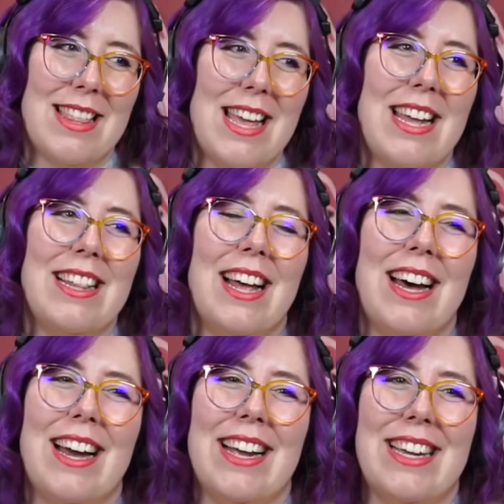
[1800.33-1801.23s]
then,
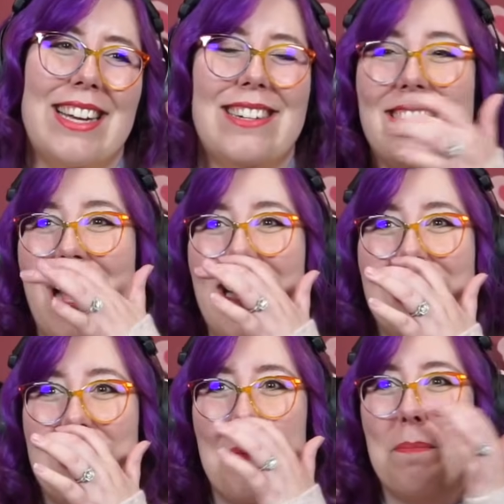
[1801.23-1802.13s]
like, he just
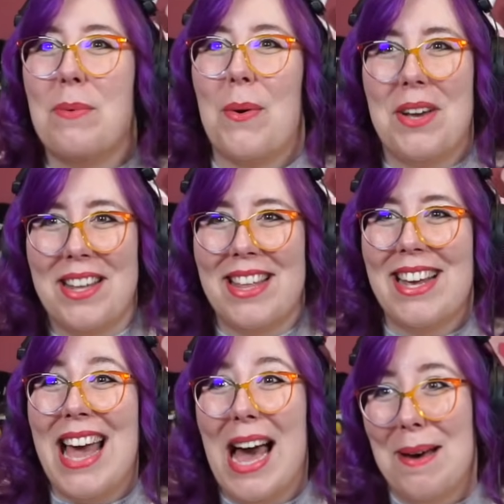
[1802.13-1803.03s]
ends up
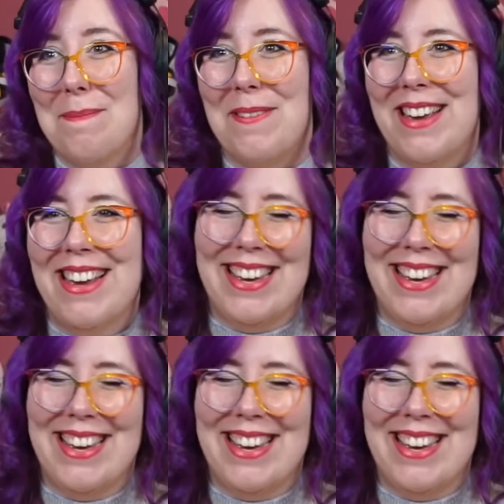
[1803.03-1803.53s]
boiling happy.